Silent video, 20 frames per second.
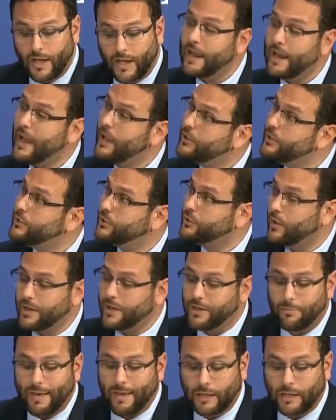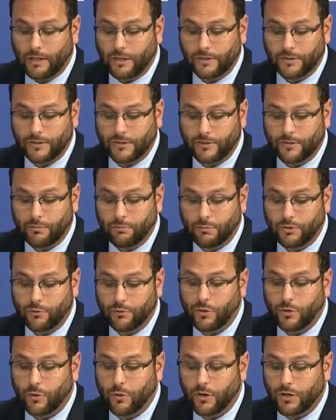And how do you strike a balance
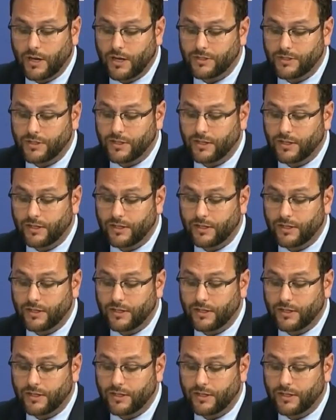between organizing